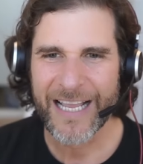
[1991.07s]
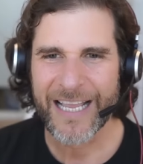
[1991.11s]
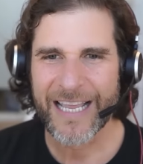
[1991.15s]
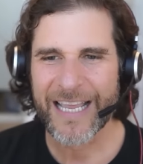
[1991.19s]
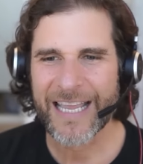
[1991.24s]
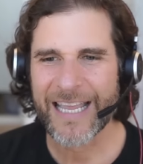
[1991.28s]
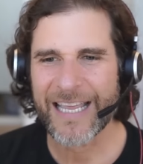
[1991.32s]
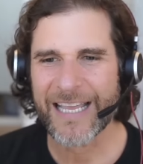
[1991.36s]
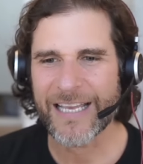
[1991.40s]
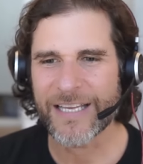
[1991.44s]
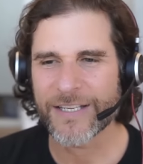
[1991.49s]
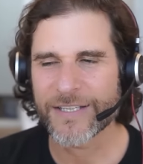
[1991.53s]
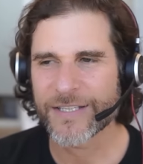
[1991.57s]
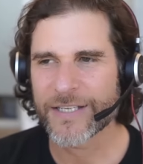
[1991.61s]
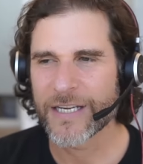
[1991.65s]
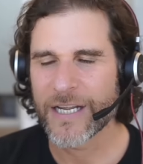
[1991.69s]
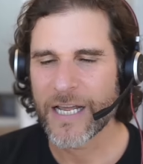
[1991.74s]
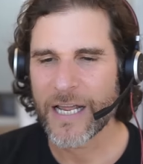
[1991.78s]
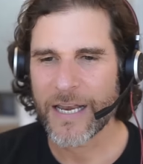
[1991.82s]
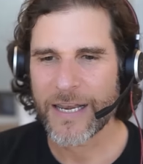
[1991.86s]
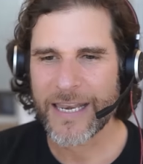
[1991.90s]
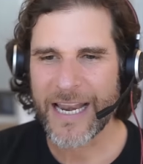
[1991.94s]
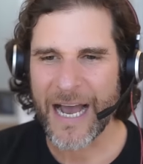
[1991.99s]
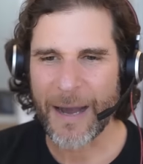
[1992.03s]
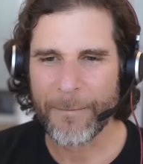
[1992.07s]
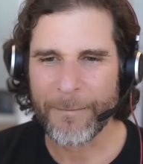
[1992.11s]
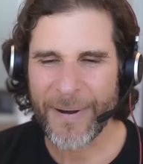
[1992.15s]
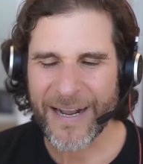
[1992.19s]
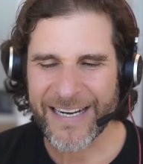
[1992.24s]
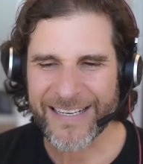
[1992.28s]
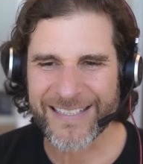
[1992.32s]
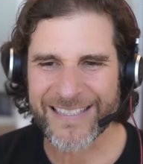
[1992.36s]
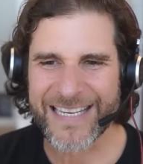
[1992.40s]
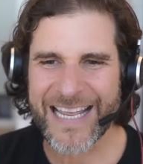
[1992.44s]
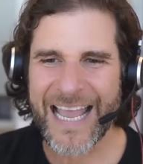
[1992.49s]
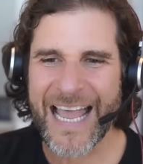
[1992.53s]
is not by
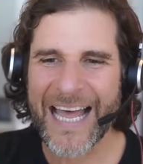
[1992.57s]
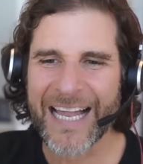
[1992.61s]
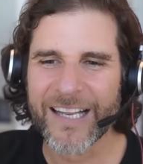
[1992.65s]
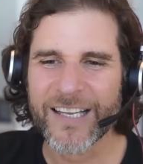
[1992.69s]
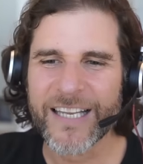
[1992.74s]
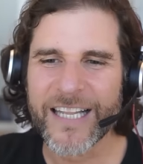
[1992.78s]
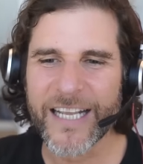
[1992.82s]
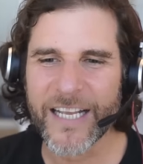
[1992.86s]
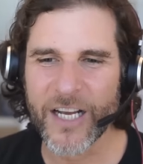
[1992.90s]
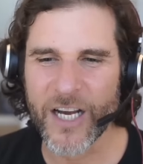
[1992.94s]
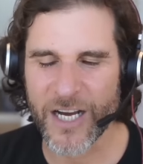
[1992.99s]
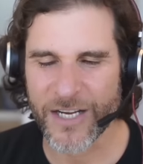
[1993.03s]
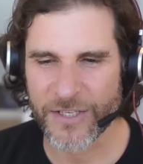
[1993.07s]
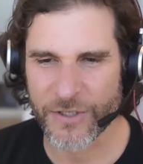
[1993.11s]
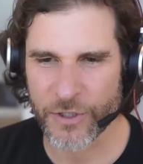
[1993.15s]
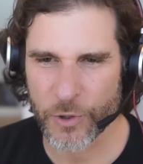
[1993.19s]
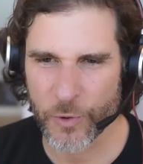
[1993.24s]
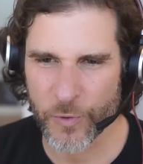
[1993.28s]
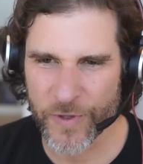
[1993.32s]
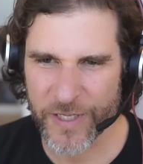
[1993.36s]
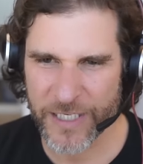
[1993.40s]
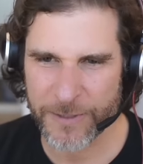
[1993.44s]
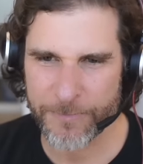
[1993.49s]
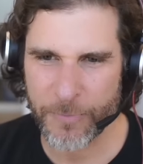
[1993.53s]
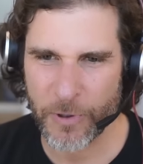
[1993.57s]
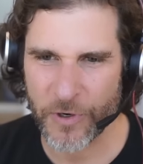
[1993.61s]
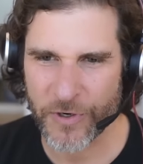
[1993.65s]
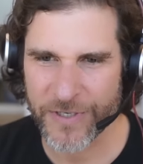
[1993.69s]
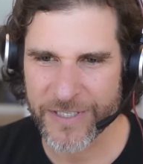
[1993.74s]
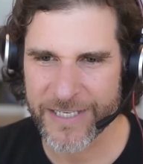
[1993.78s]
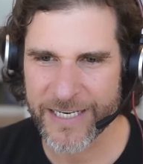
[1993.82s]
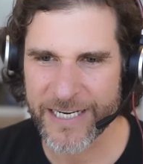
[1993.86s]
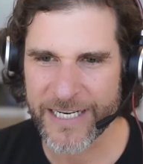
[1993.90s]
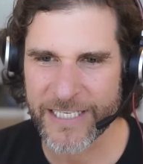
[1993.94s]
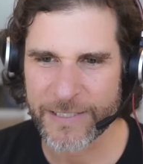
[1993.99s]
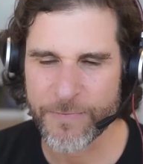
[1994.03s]
telling us who this
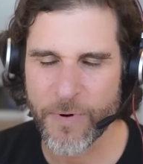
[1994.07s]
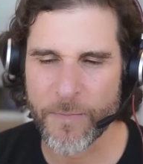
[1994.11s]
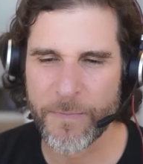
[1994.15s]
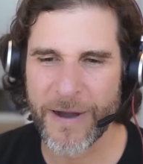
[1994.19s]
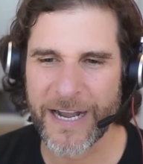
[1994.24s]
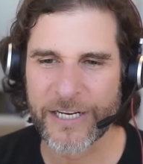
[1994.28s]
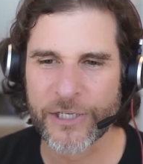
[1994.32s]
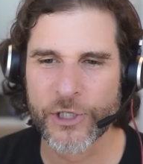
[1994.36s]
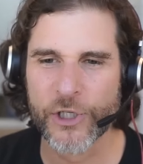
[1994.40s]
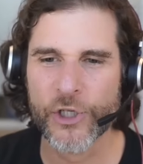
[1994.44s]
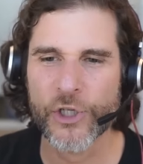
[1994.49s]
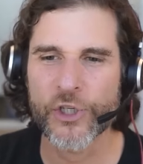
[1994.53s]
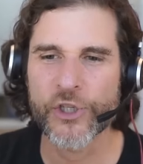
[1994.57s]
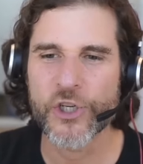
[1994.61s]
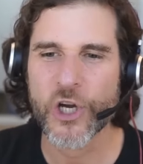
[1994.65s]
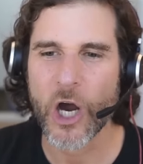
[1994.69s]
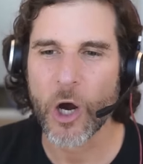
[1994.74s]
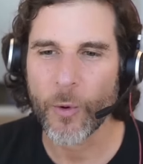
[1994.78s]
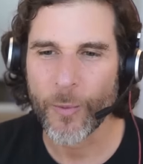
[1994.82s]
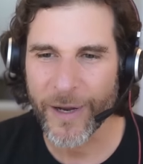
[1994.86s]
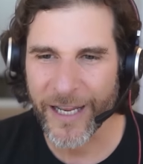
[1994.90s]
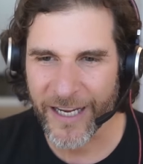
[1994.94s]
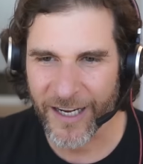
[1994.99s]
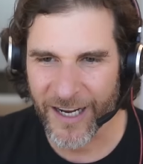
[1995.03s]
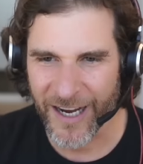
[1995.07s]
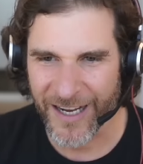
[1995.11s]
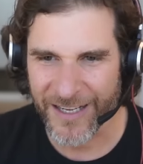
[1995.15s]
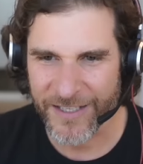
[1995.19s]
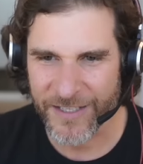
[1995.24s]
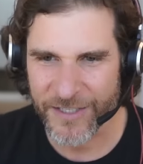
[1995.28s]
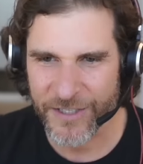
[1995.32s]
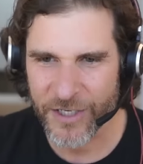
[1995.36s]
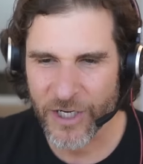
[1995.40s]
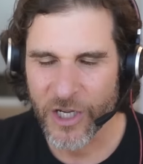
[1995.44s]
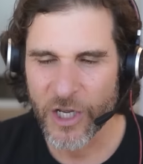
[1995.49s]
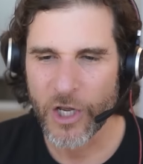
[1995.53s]
person is but by showing
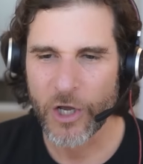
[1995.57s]
us